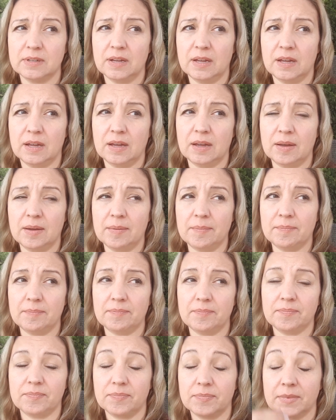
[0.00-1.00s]

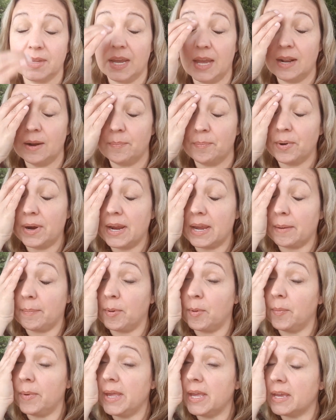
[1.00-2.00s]
a
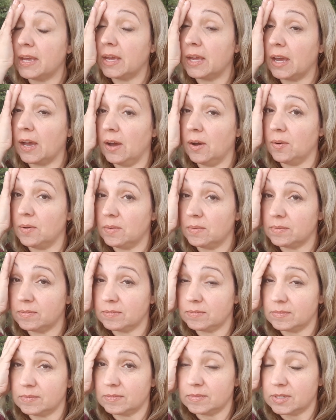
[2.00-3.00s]
breakup a week ago,
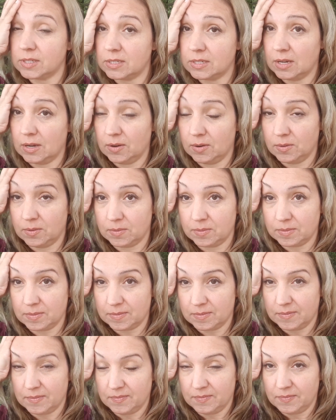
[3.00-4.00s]
so
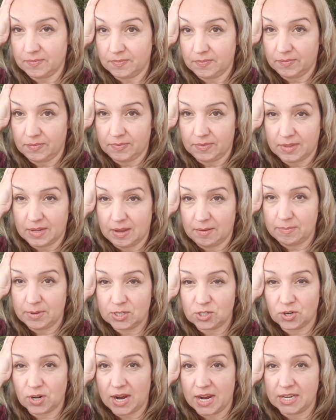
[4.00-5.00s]
I've
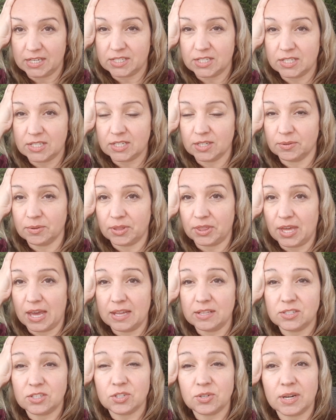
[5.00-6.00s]
been trying to deal with
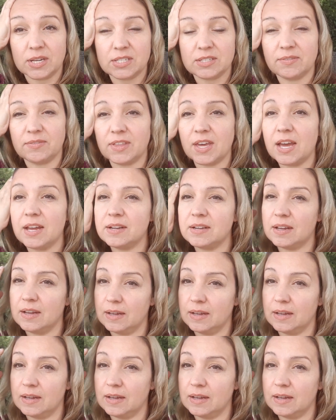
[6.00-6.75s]
that stress of that.